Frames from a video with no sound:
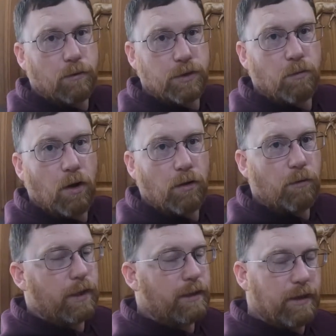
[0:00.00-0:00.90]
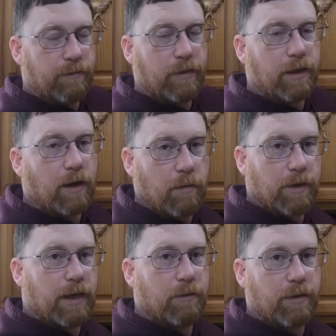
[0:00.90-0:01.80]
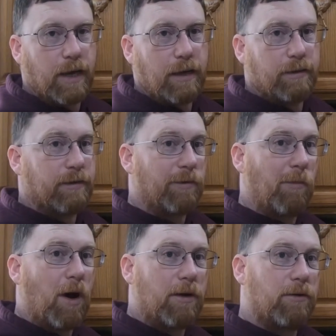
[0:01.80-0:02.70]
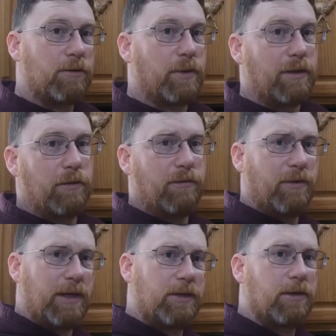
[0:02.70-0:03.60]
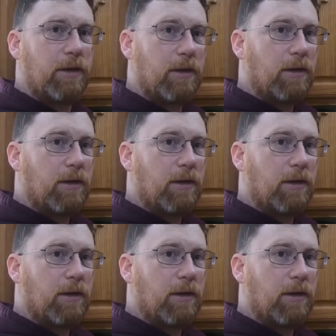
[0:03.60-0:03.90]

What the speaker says: or smaller, we can definitely accommodate with that. Different models, we can do fish,